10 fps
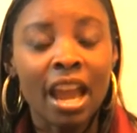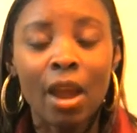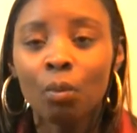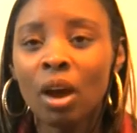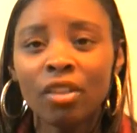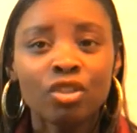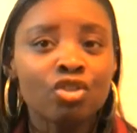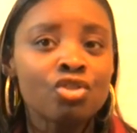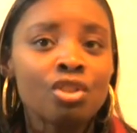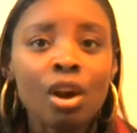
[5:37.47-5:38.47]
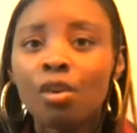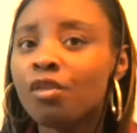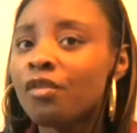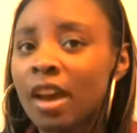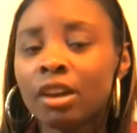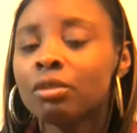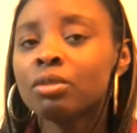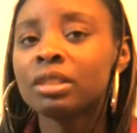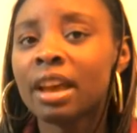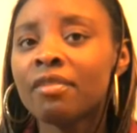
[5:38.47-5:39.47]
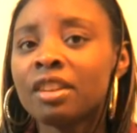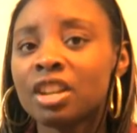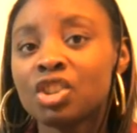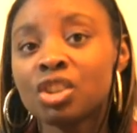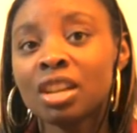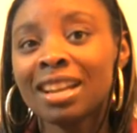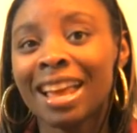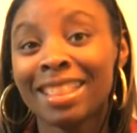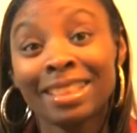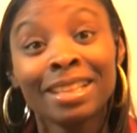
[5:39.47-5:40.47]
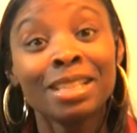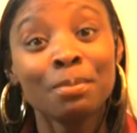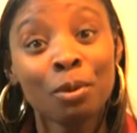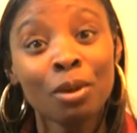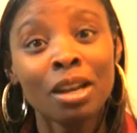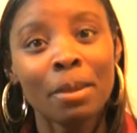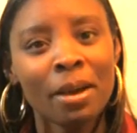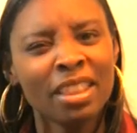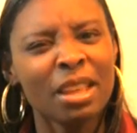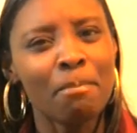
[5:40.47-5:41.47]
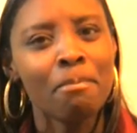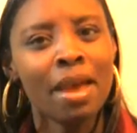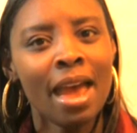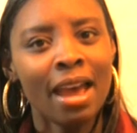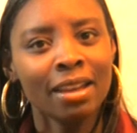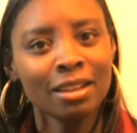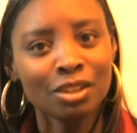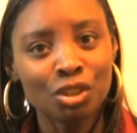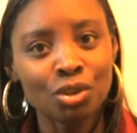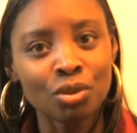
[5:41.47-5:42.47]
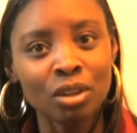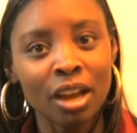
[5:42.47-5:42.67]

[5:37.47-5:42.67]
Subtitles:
And while there's no federal definition at this point about the magnitude